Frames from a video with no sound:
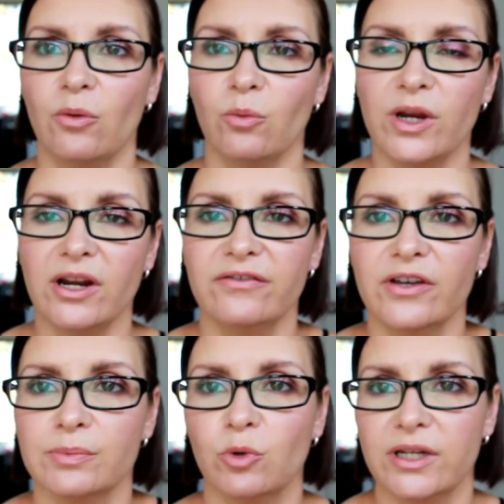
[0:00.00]
when I
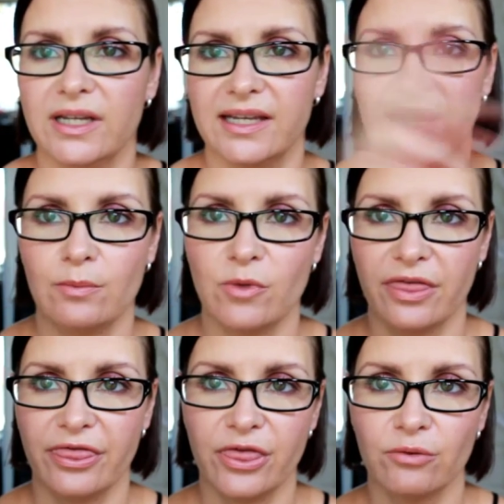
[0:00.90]
first bought it, it came with
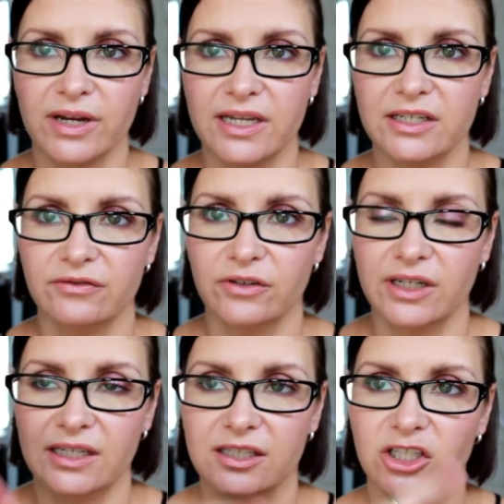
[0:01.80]
3
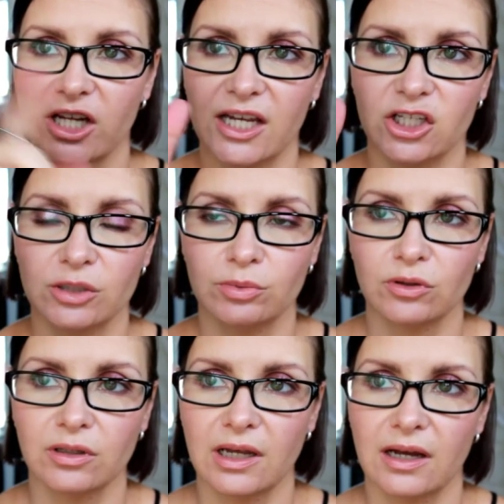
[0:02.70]
different
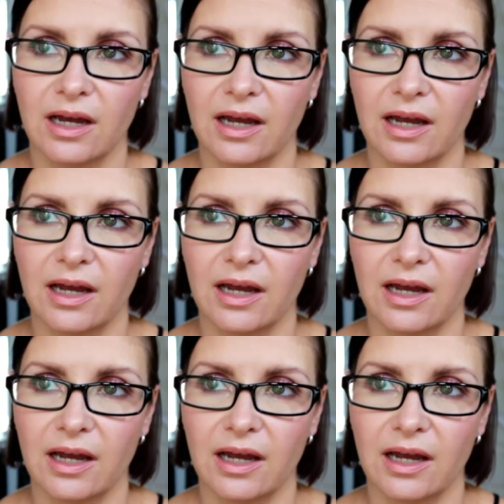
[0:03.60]
interchangeable